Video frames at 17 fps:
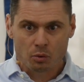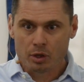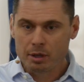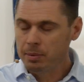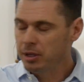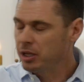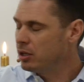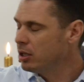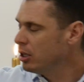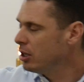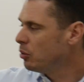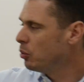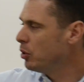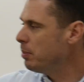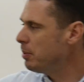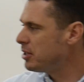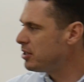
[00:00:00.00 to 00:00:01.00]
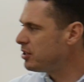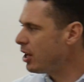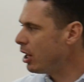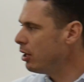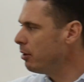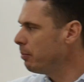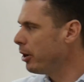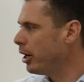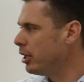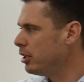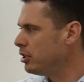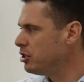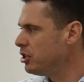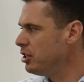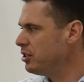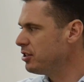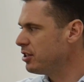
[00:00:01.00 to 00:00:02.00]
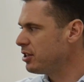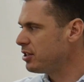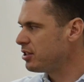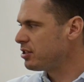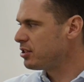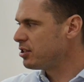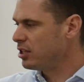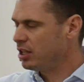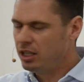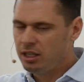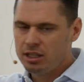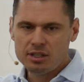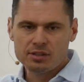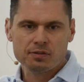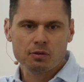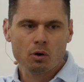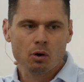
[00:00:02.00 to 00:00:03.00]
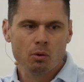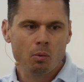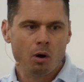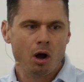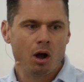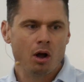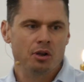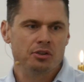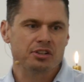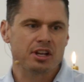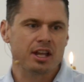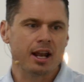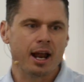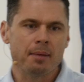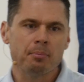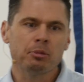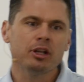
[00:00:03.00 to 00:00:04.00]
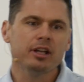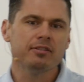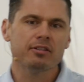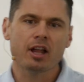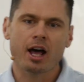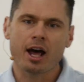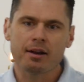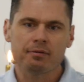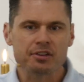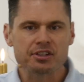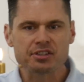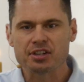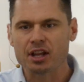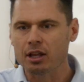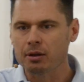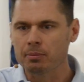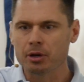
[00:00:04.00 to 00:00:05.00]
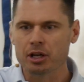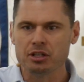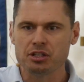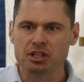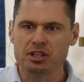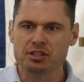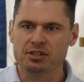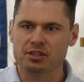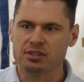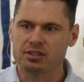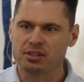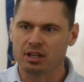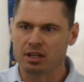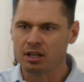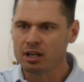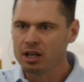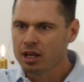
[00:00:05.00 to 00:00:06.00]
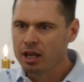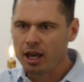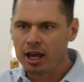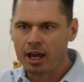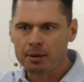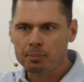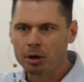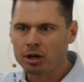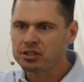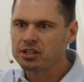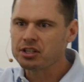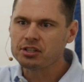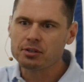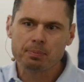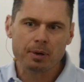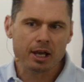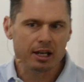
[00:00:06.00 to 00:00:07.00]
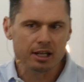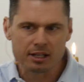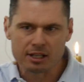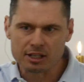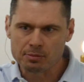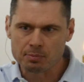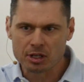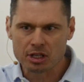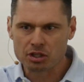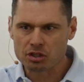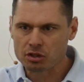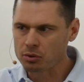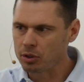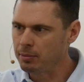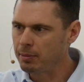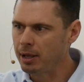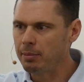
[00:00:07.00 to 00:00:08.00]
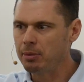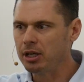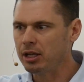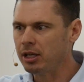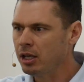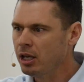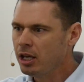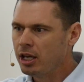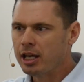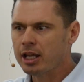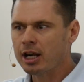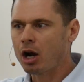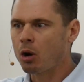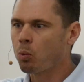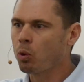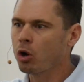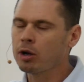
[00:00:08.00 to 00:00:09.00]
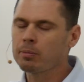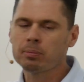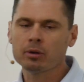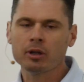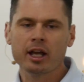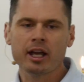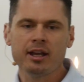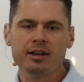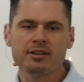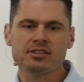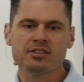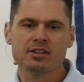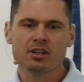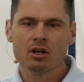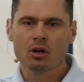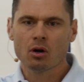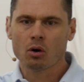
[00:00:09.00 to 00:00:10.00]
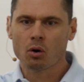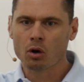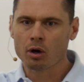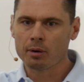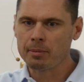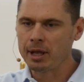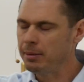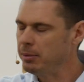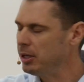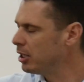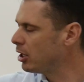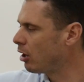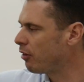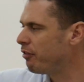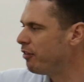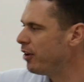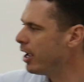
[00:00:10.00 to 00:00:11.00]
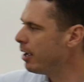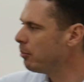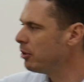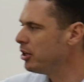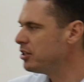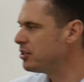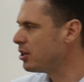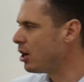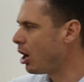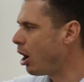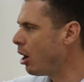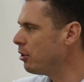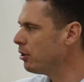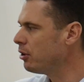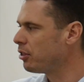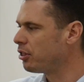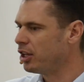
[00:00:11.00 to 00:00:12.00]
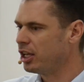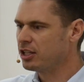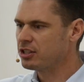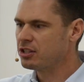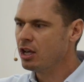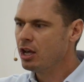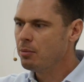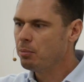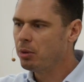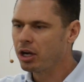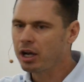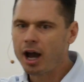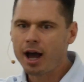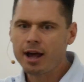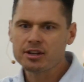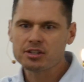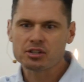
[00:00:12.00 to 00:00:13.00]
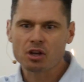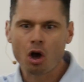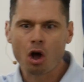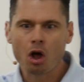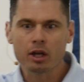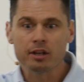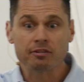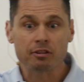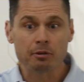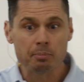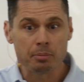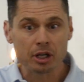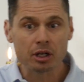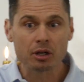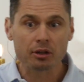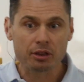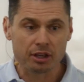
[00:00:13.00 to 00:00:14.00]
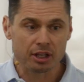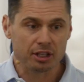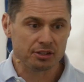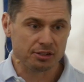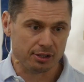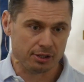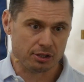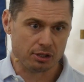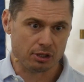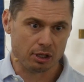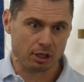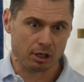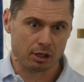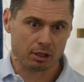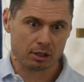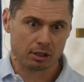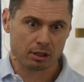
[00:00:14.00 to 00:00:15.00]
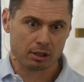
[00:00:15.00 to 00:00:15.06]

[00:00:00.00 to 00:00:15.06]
We've been celebrating Jesus in these four walls, and I believe a lot of us celebrate Jesus and participate in his ministry, maybe in our workplace or maybe in our families and other things, but God is calling for bigger things this year.